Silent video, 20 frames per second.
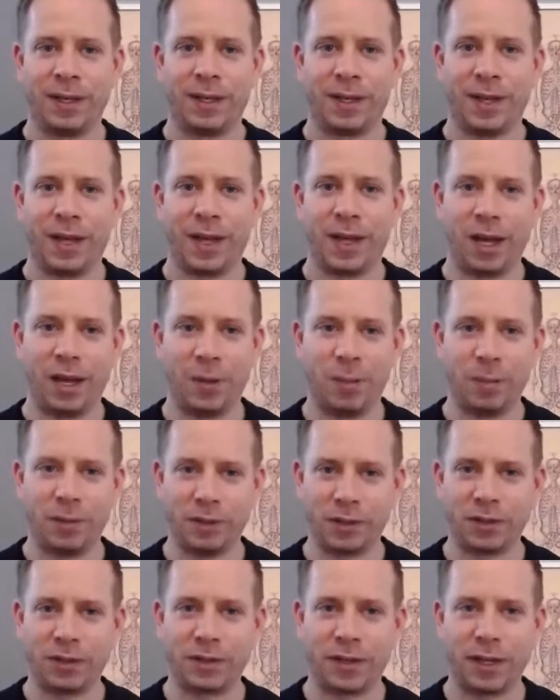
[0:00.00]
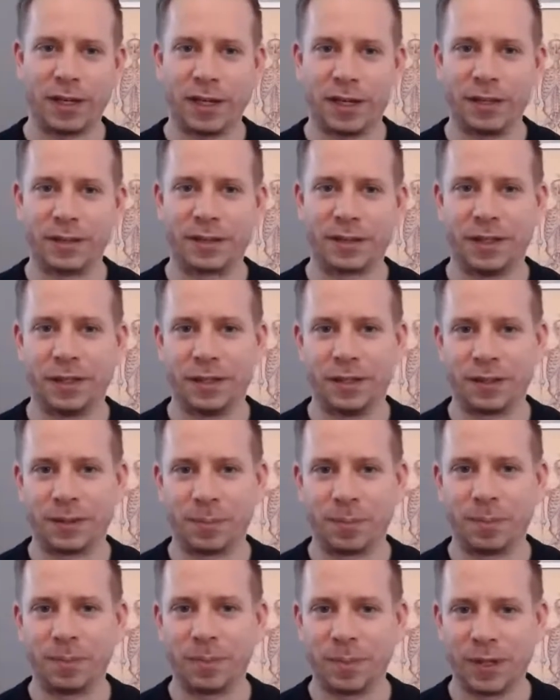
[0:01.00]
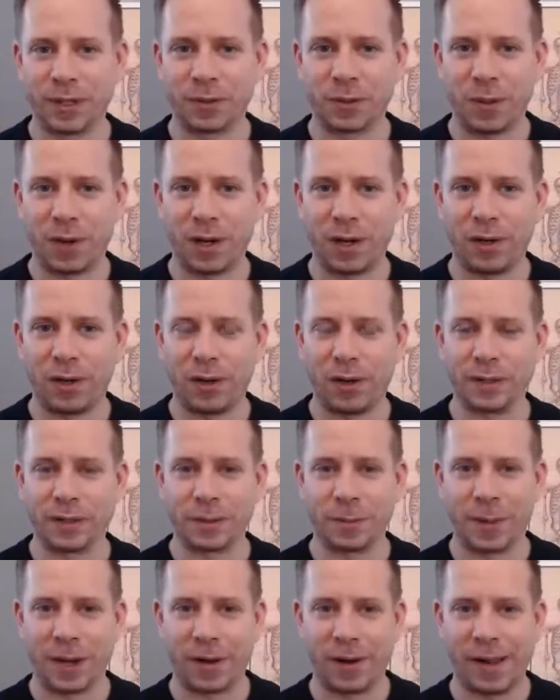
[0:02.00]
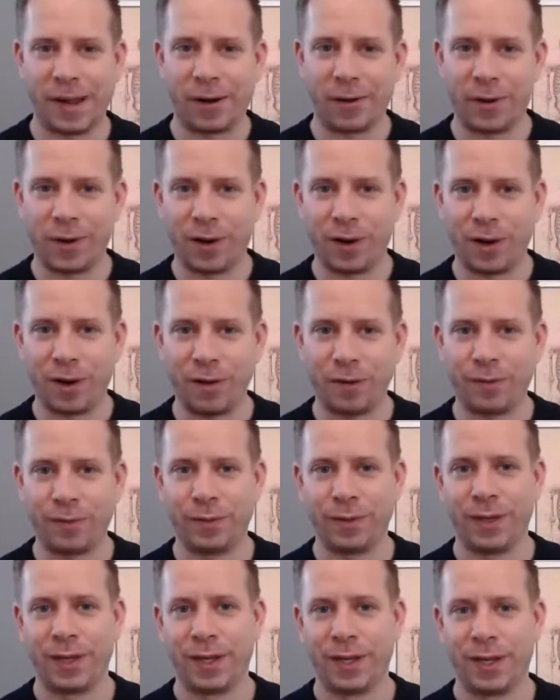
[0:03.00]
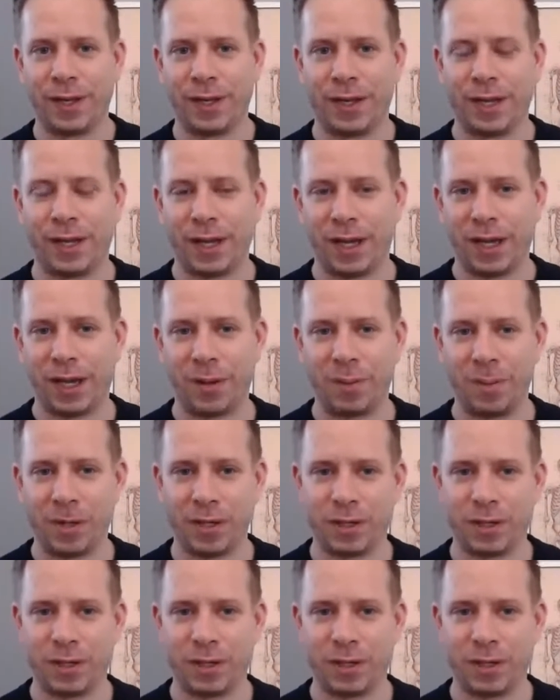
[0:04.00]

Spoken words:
But just take a listen. It's quite long. It's about an hour and a half, but it